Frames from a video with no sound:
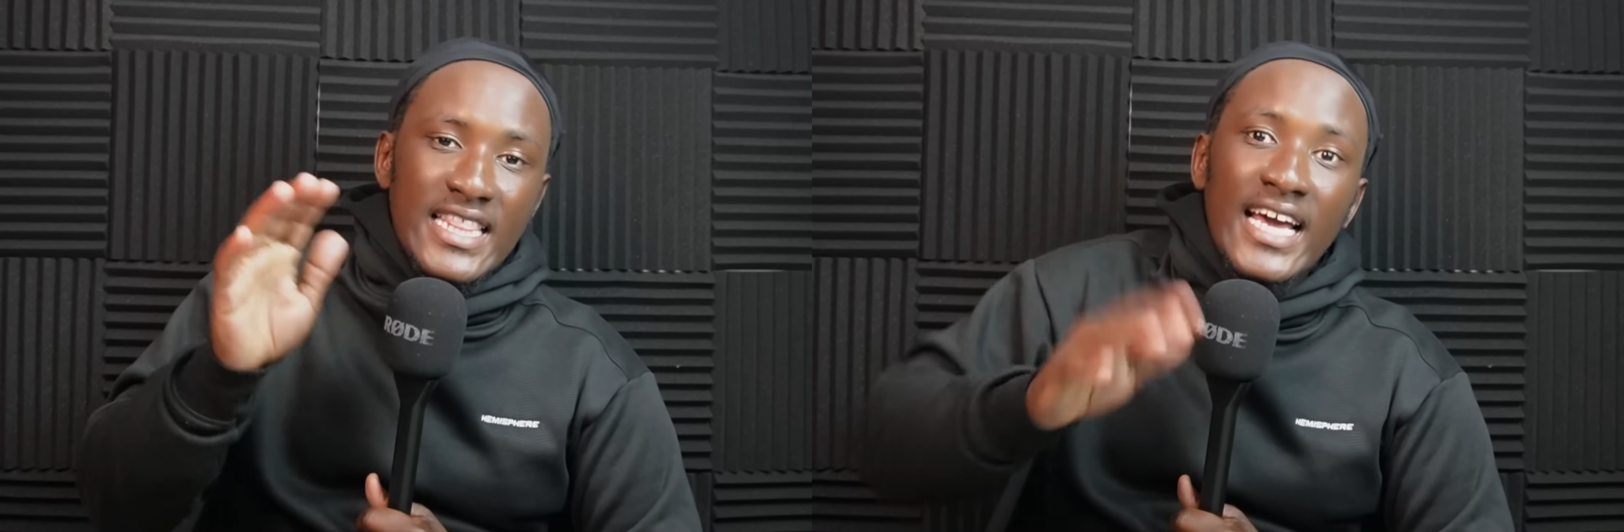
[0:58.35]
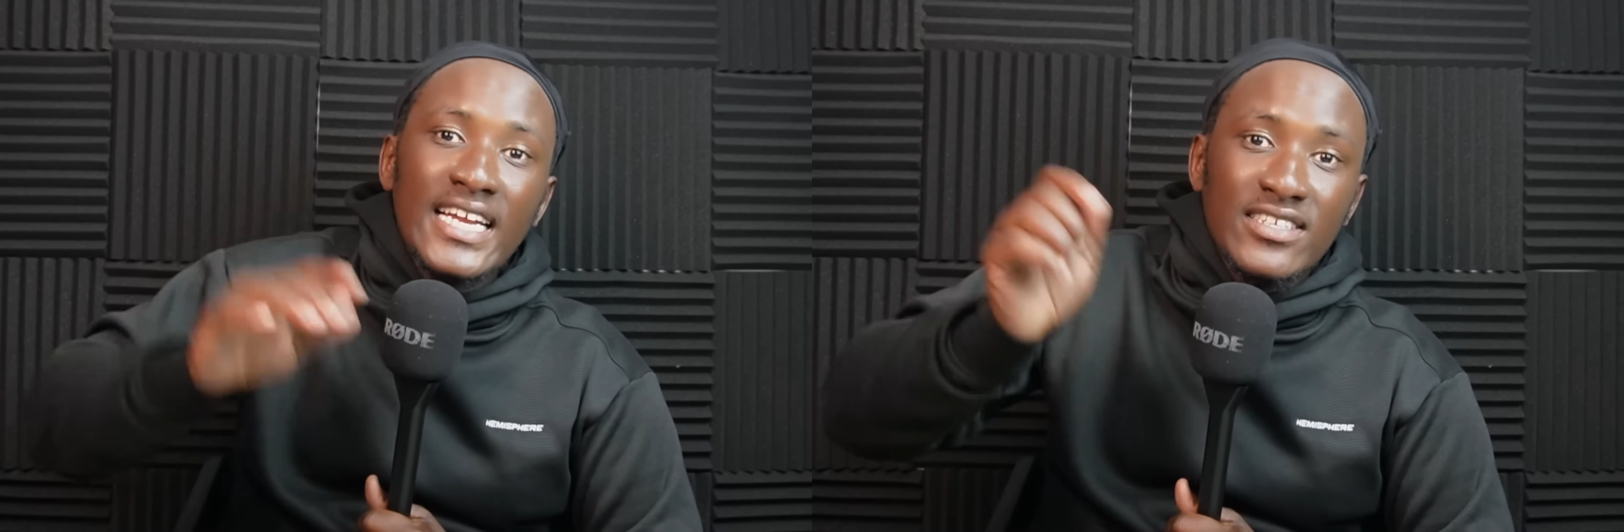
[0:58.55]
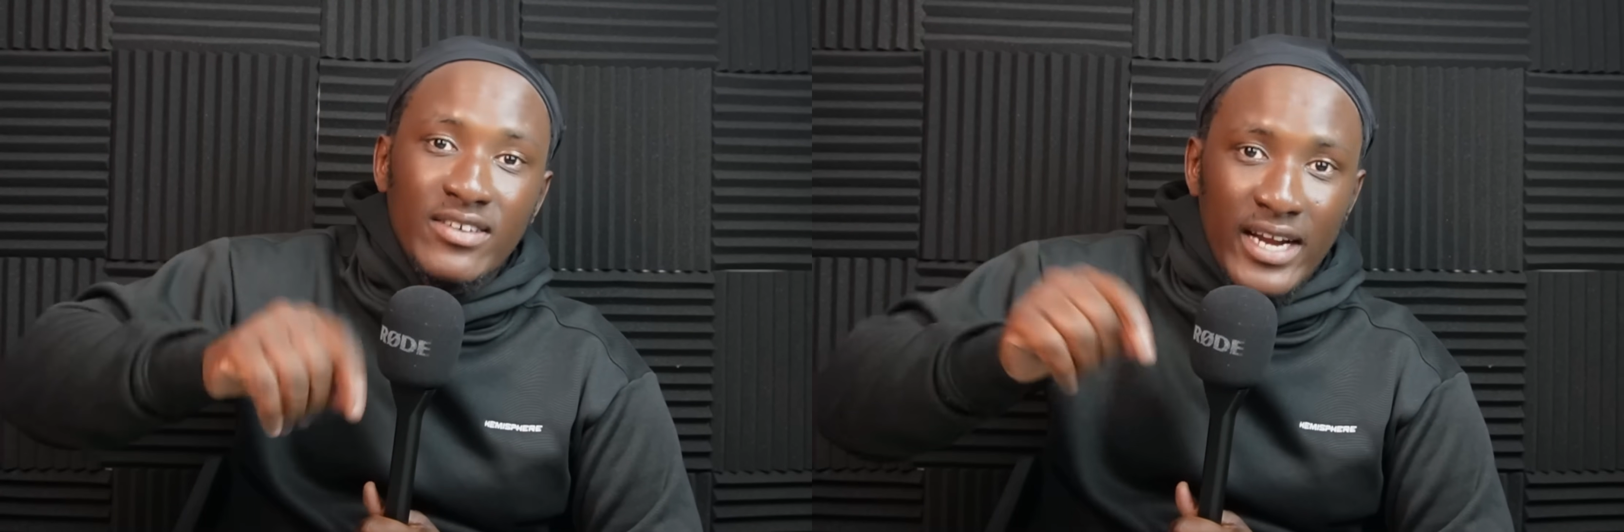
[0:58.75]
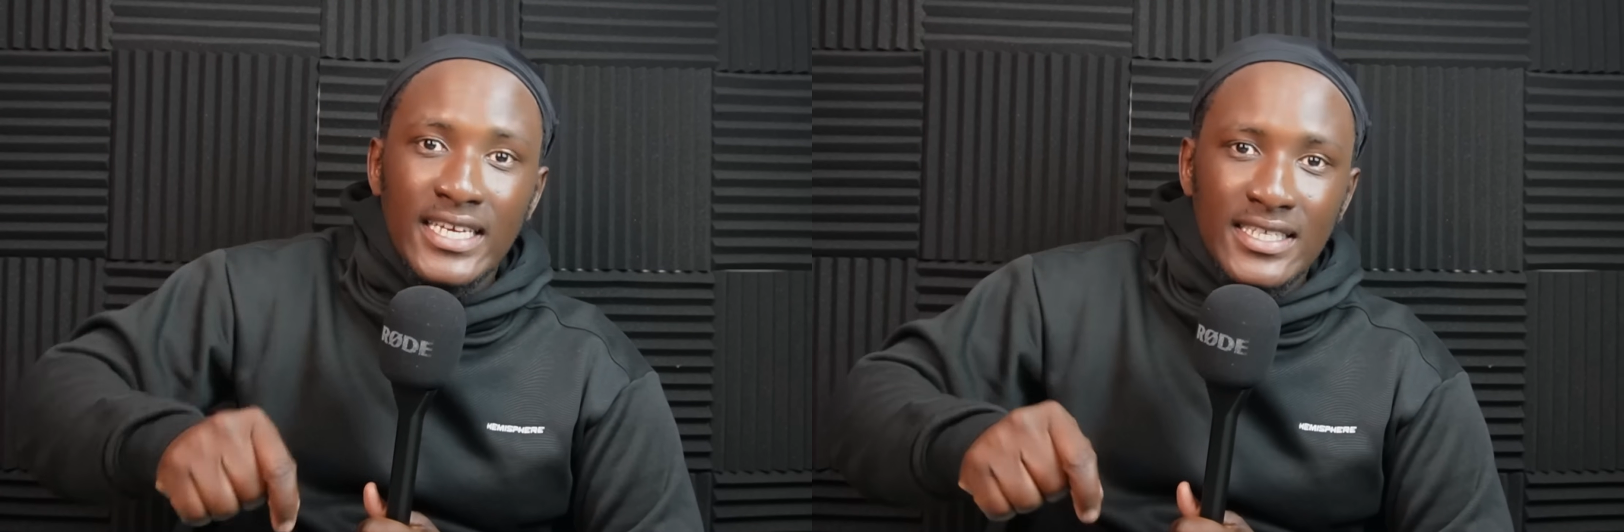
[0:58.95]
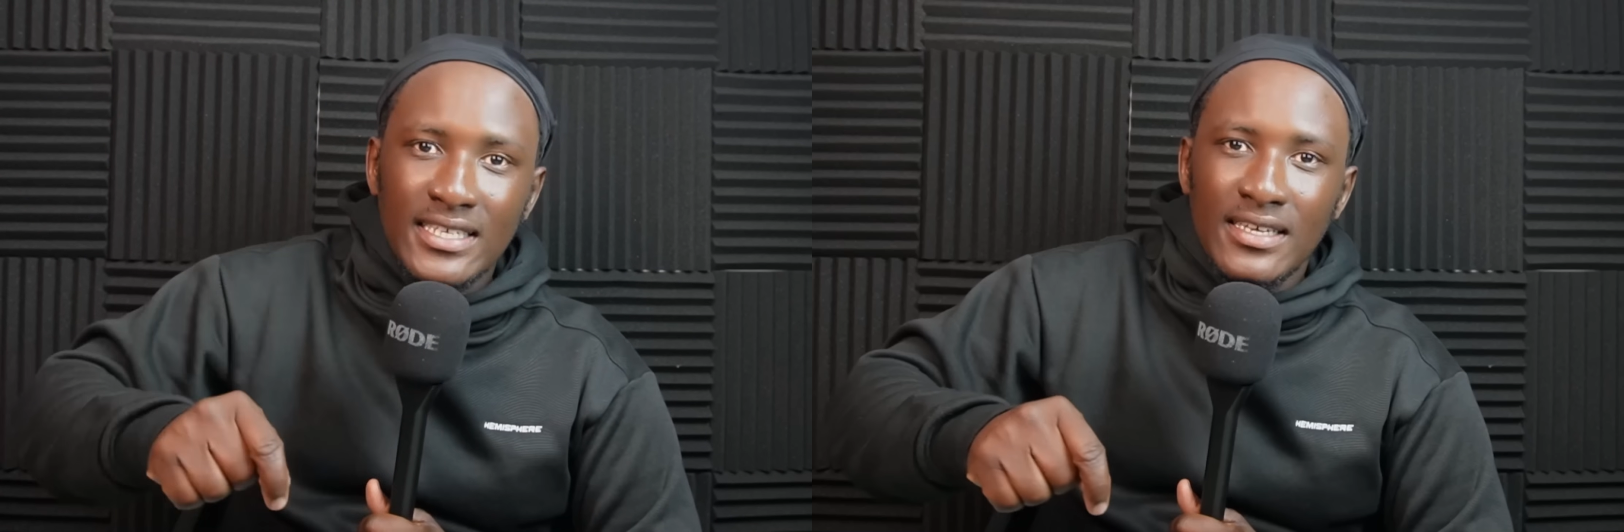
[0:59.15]
That is
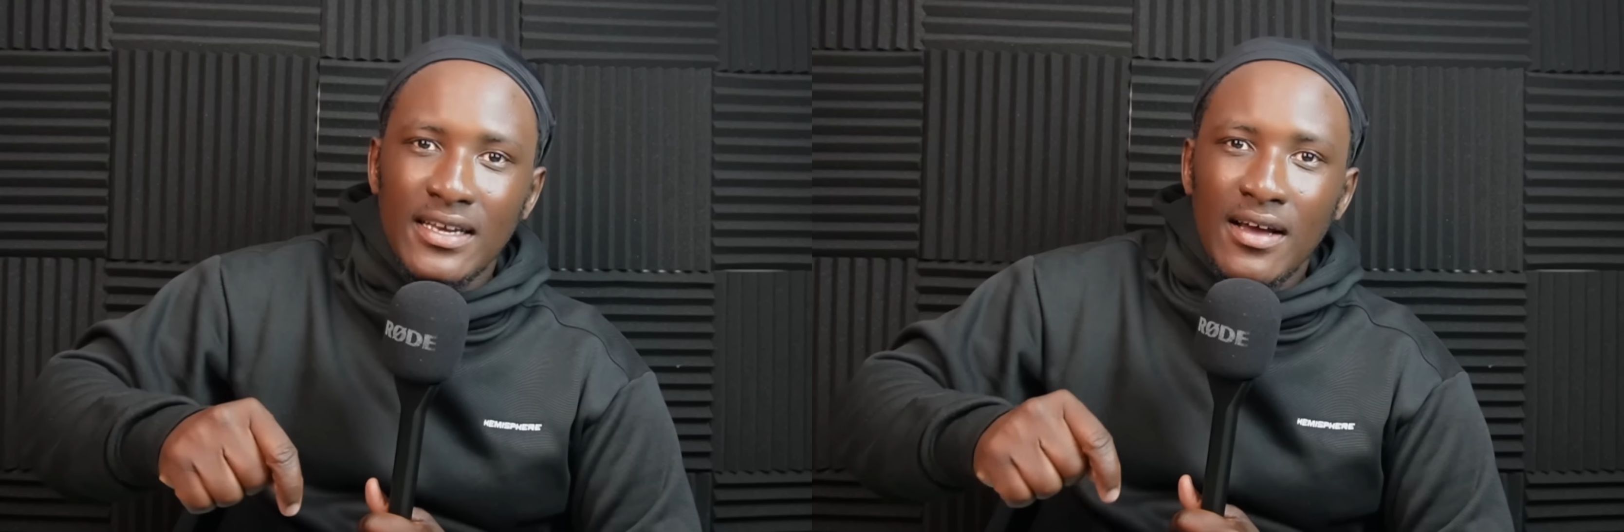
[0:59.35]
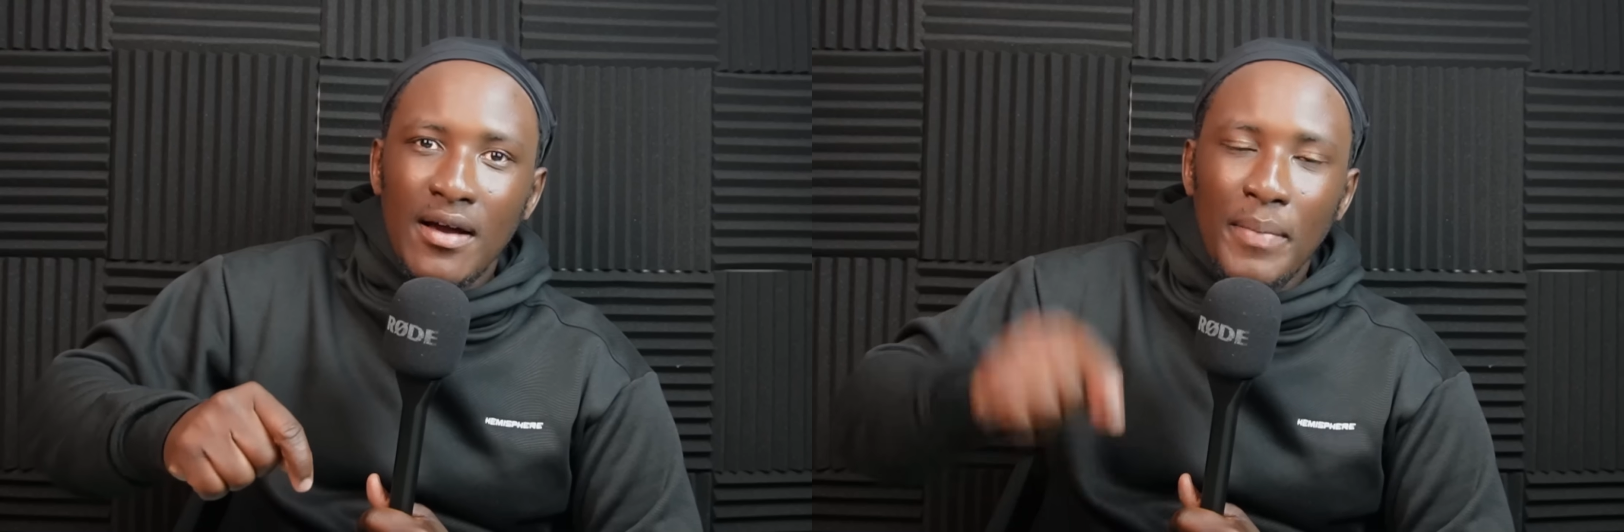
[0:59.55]
crazy,